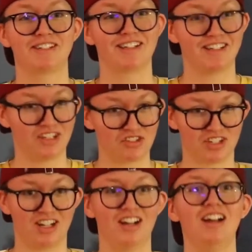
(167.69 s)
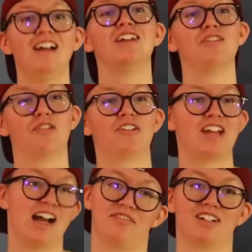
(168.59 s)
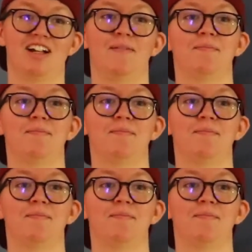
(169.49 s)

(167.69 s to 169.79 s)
to Tunisia in North Africa.